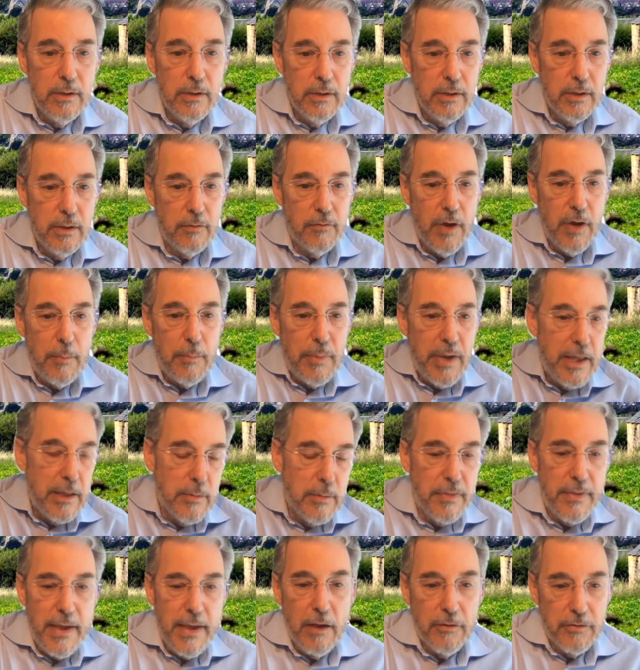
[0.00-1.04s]
if I pay them
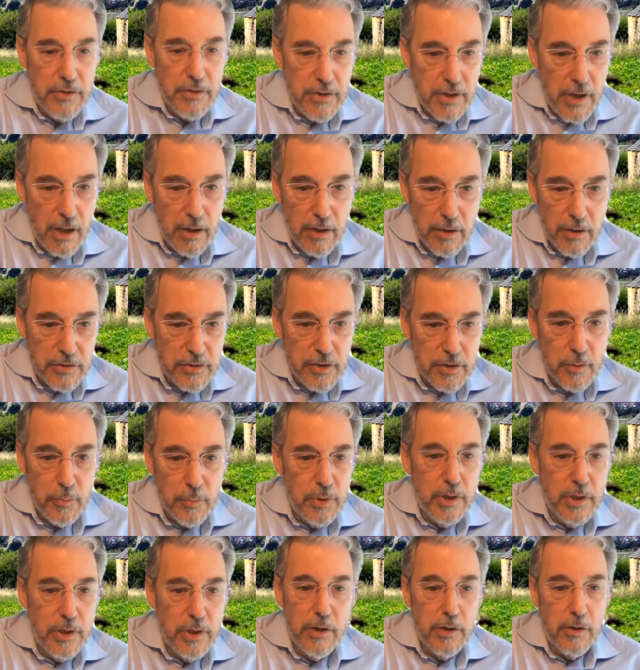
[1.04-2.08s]
$1,000, they'll
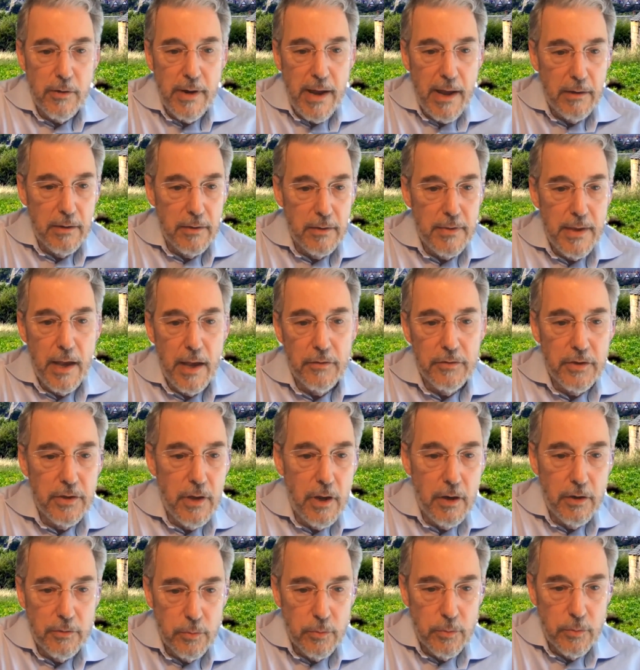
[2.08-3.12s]
put underground
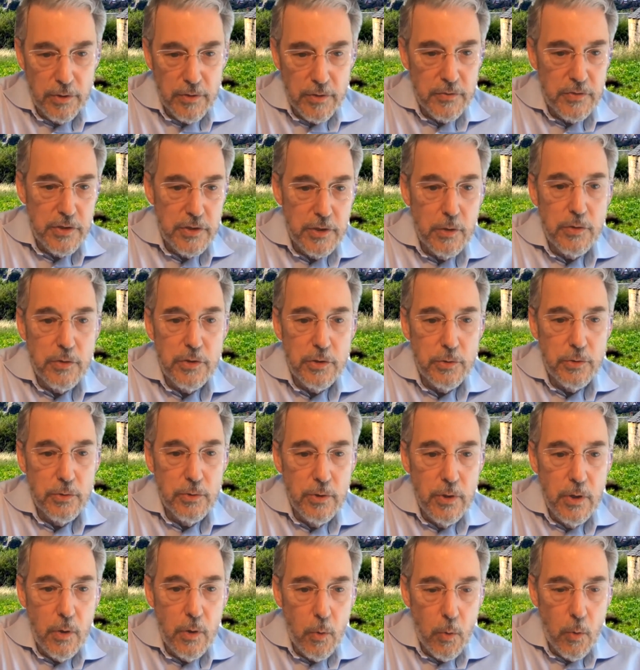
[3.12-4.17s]
$1,000 worth of CO2.
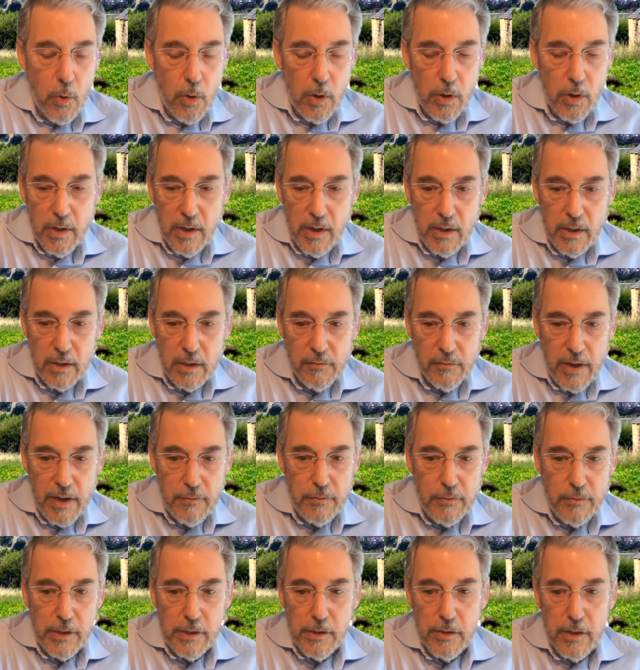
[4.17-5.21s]
Or if I
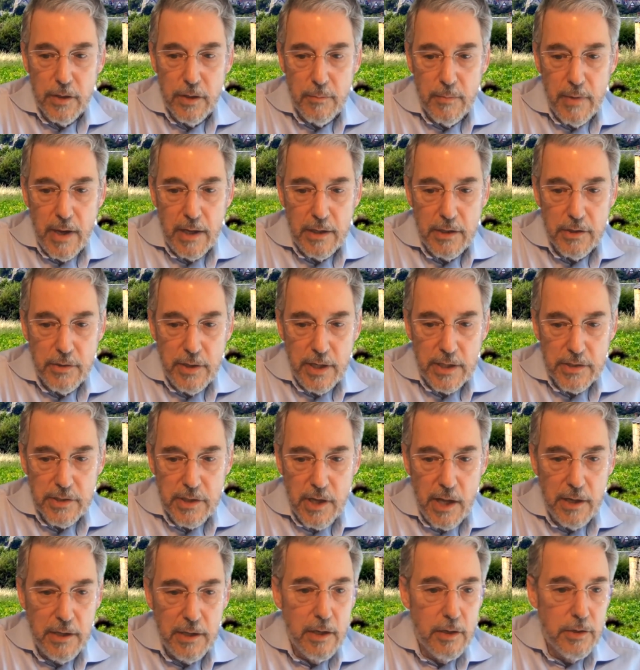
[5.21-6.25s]
figure that my
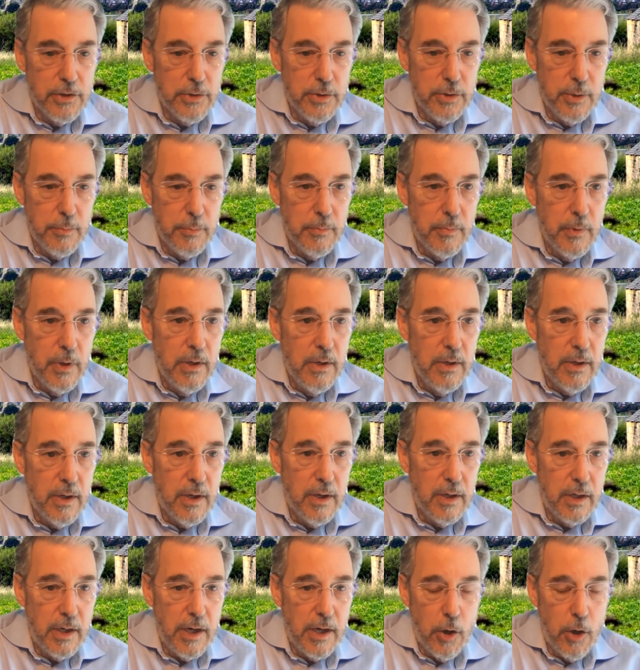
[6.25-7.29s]
transcontinental trip
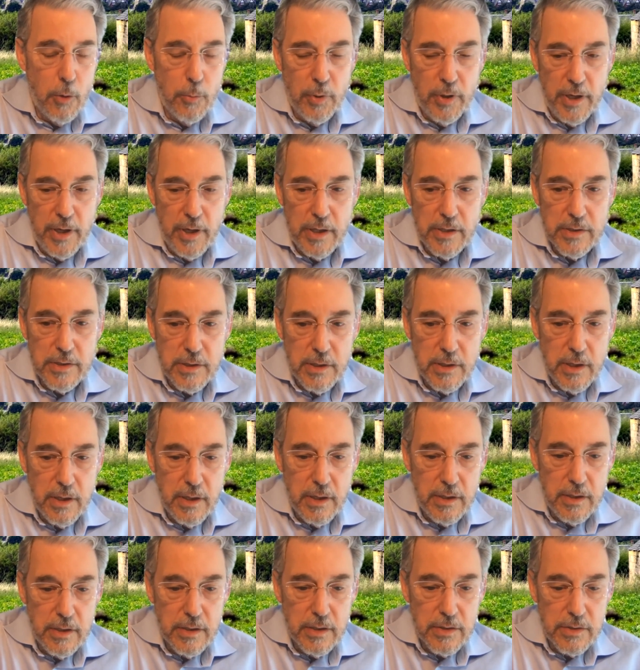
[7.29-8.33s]
in airplanes
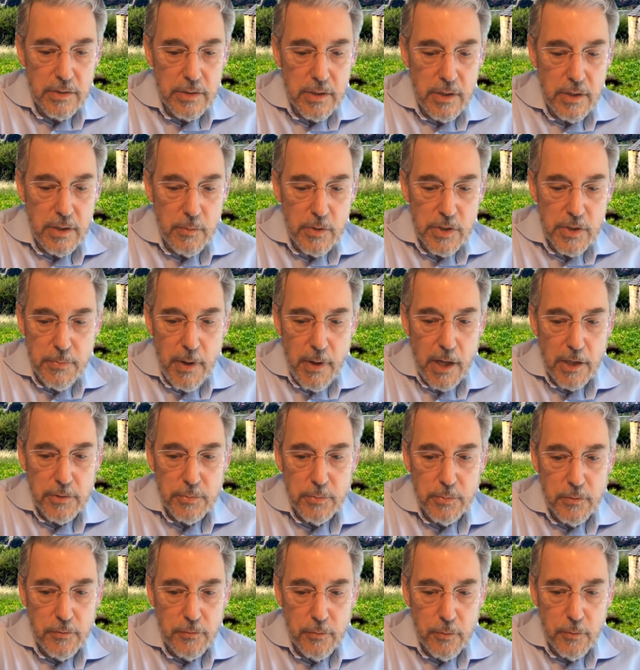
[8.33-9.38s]
is
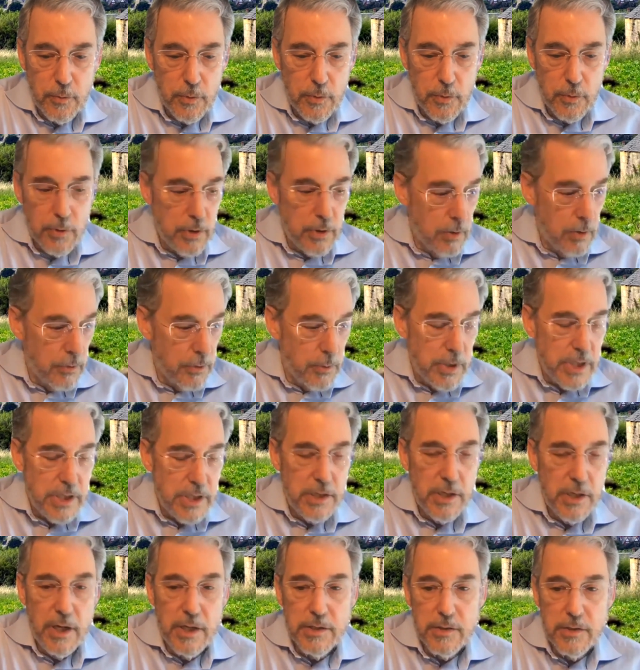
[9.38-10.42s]
responsible for 3
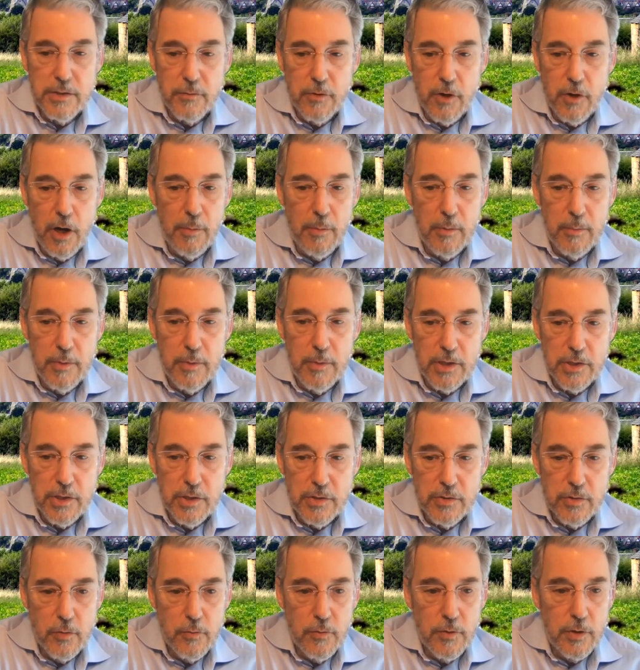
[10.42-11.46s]
tons of carbon
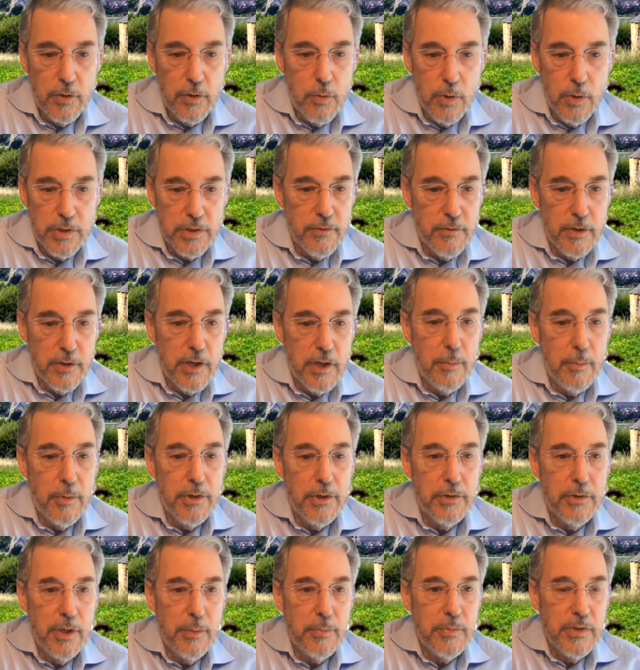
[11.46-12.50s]
emissions over the course of a couple of
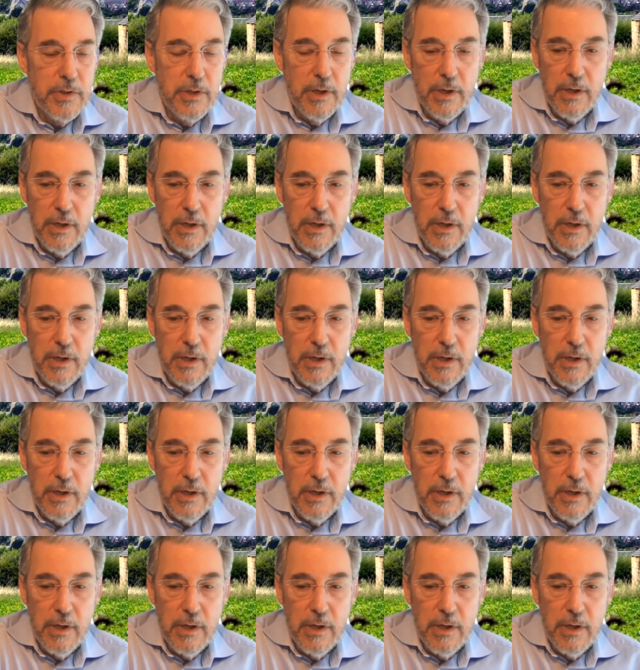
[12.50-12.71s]
trips,